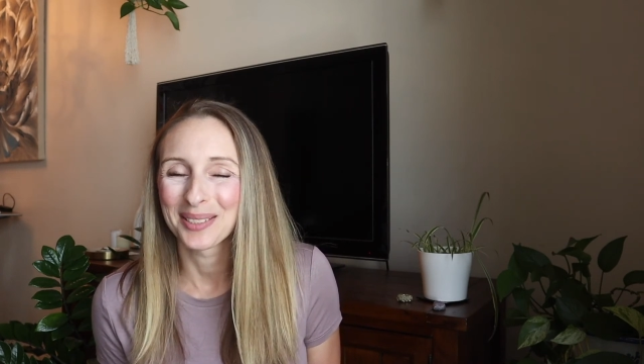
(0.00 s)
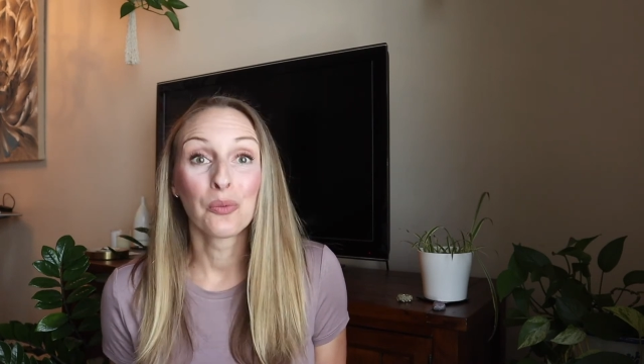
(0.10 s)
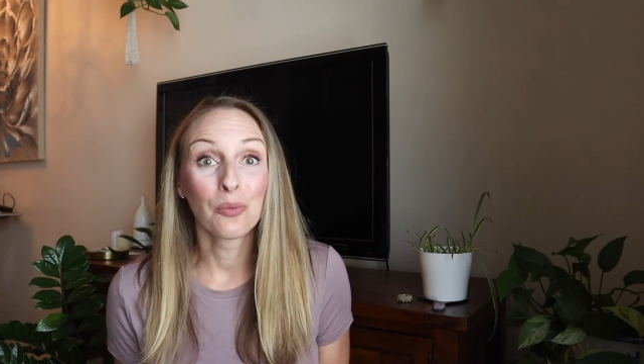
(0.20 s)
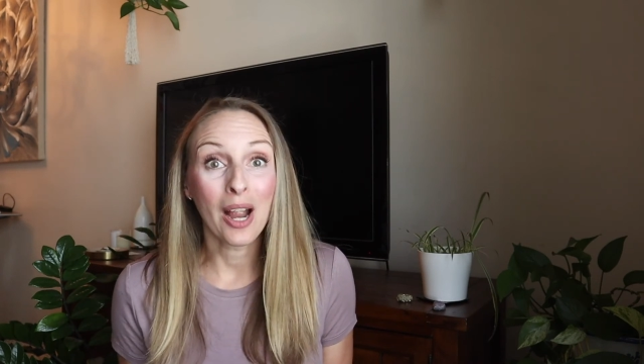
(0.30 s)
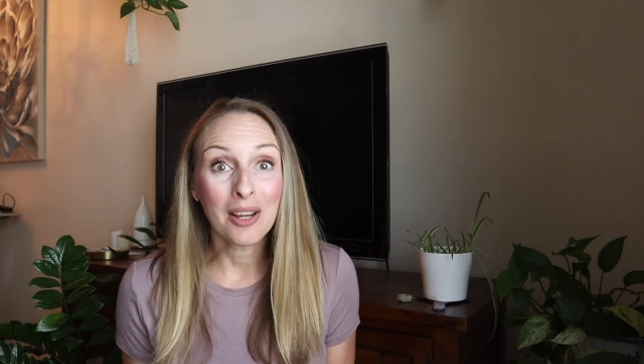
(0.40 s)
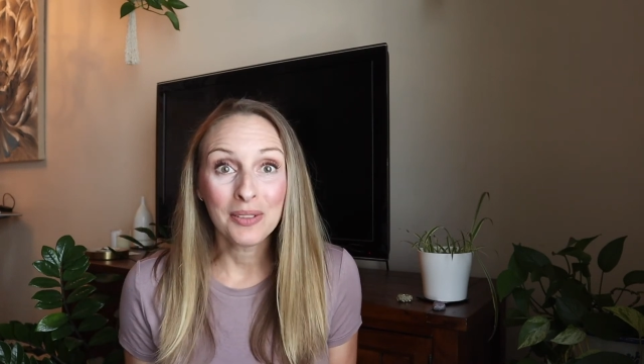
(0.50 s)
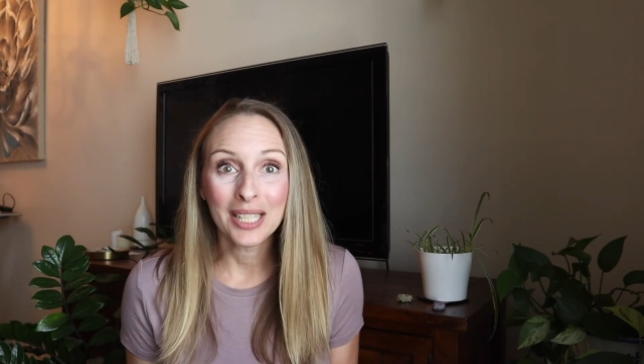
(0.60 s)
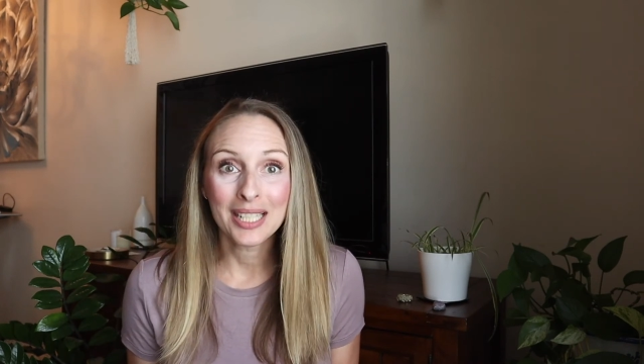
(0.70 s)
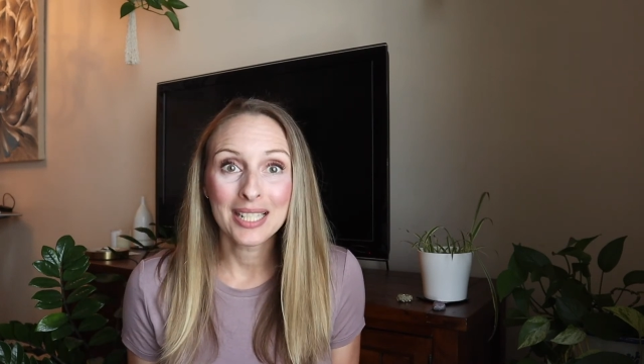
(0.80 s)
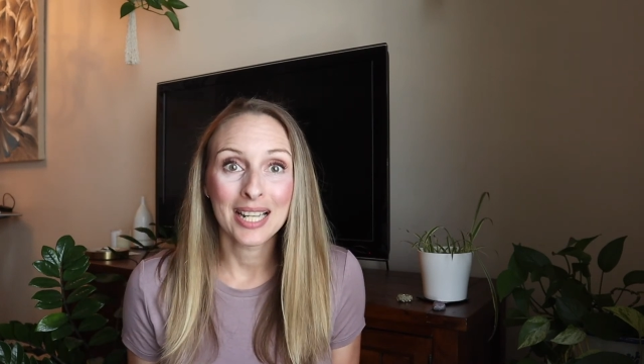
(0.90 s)
arriving
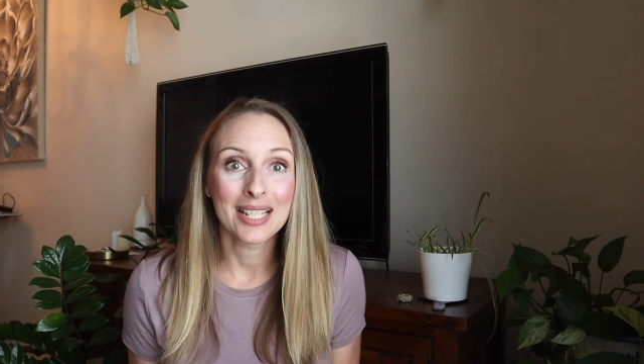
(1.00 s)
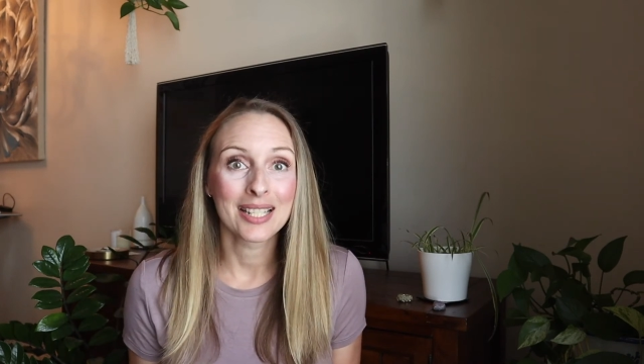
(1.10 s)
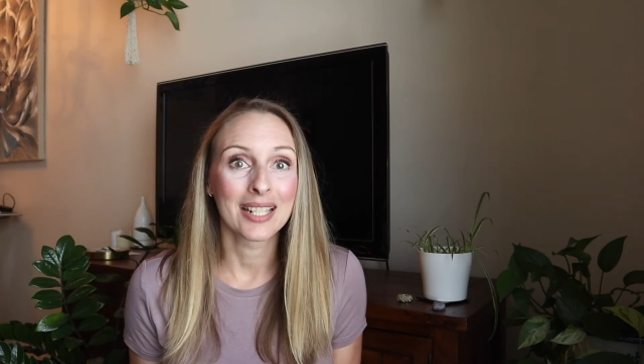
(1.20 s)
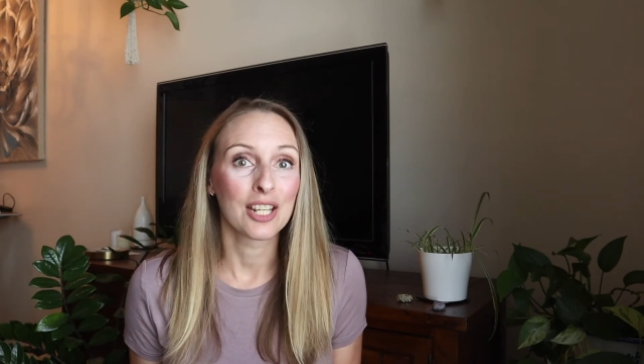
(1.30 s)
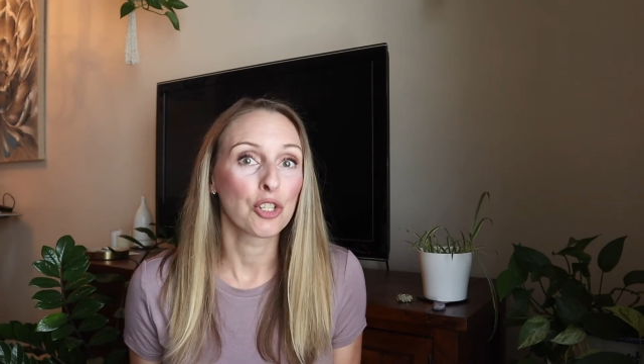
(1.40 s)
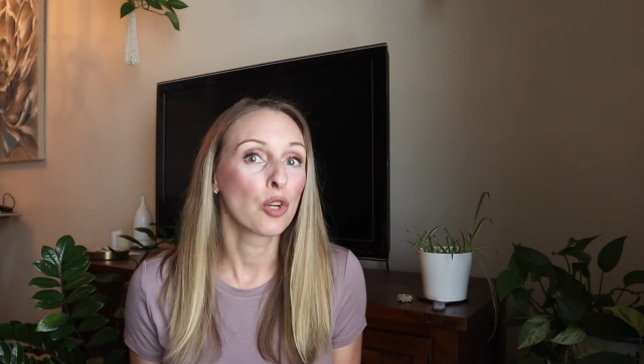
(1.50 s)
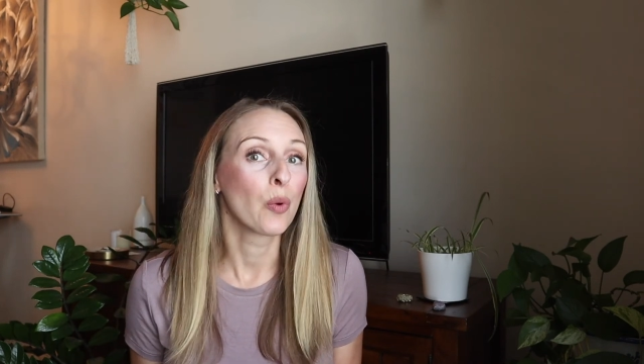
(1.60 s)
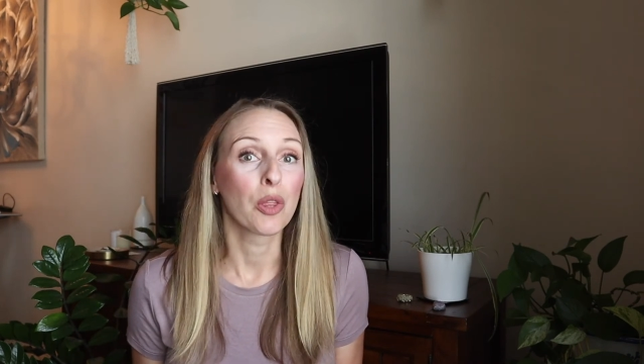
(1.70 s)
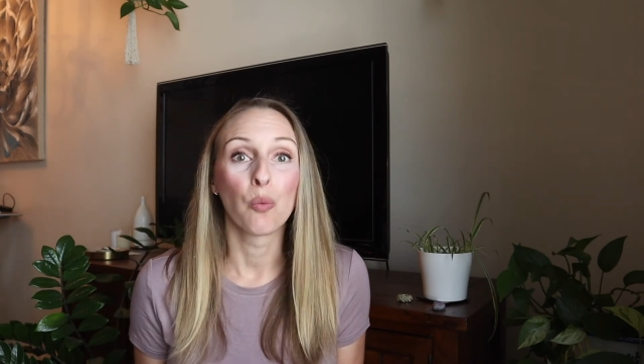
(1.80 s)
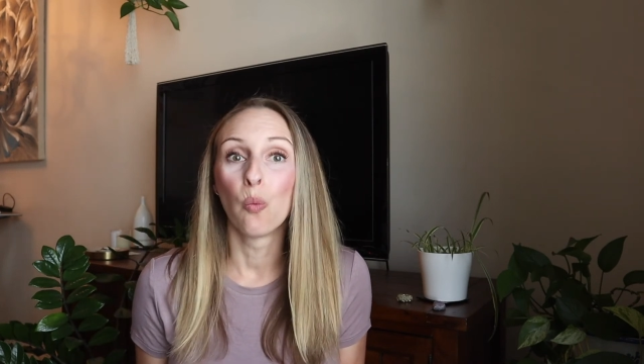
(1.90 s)
at a destination
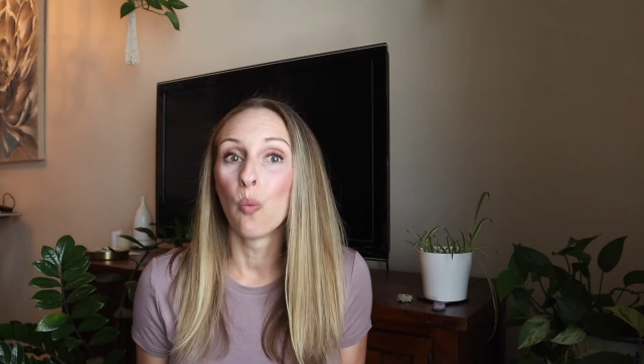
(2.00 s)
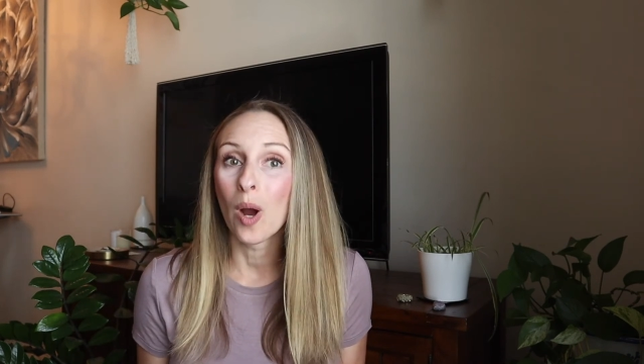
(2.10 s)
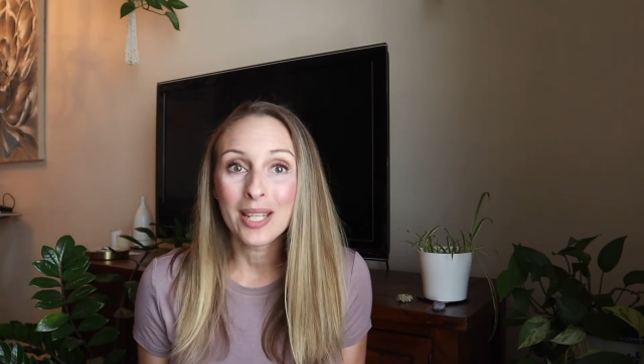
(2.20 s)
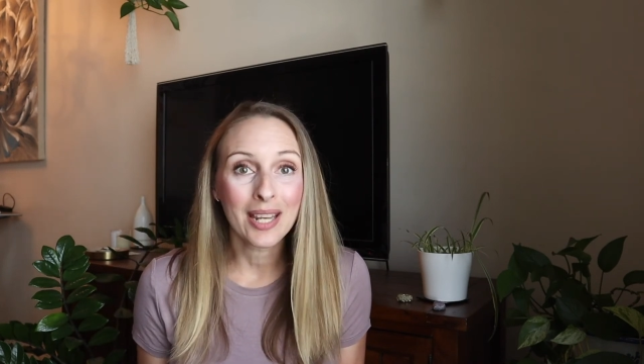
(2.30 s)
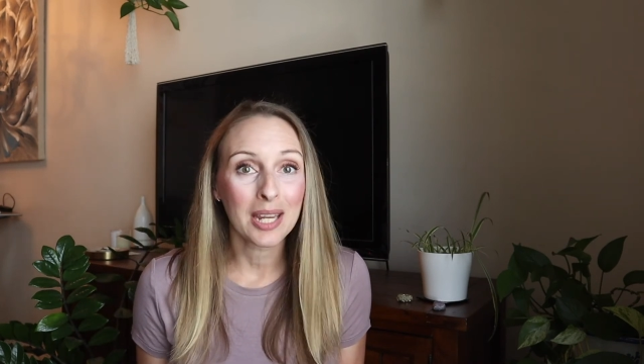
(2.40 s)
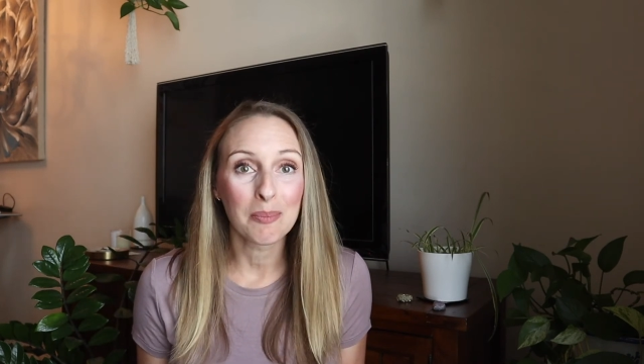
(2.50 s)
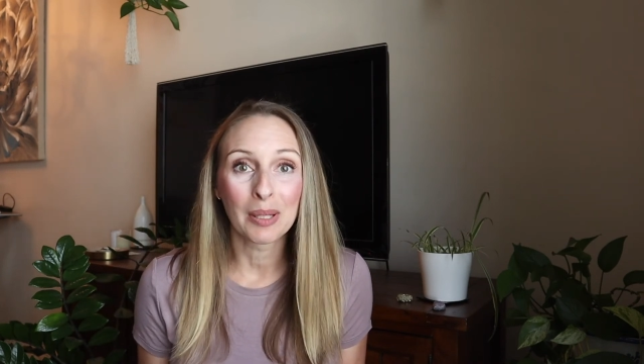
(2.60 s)
with one night